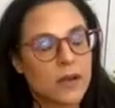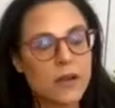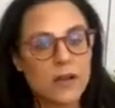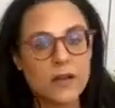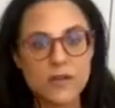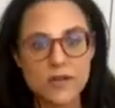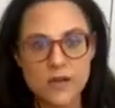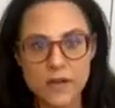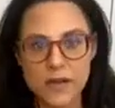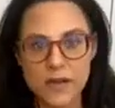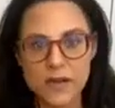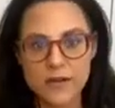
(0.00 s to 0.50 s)

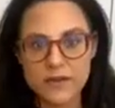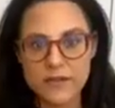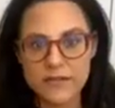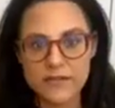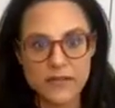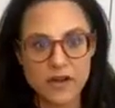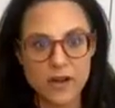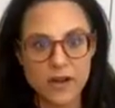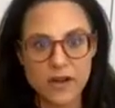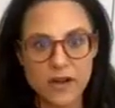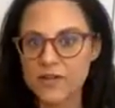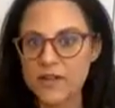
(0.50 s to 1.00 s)
20 years of
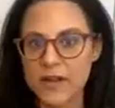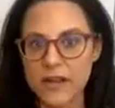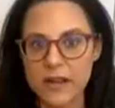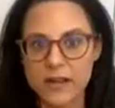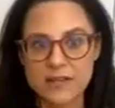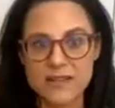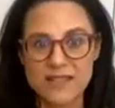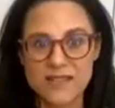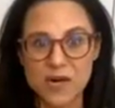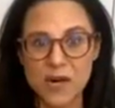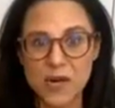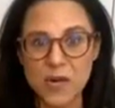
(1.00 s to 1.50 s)
dog training
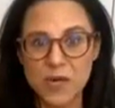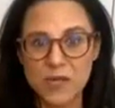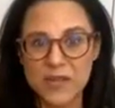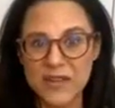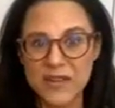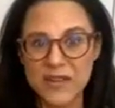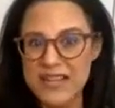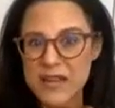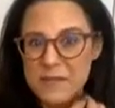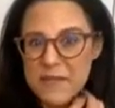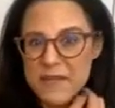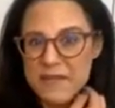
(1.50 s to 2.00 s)
is the only
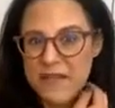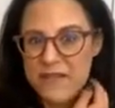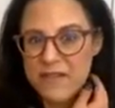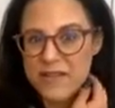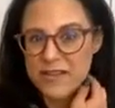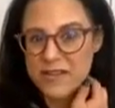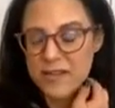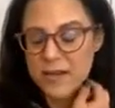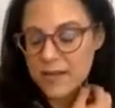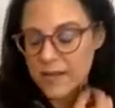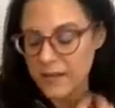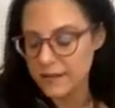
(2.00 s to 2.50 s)
time I've ever
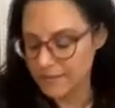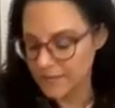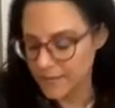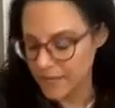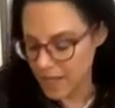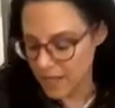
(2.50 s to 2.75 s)
done it.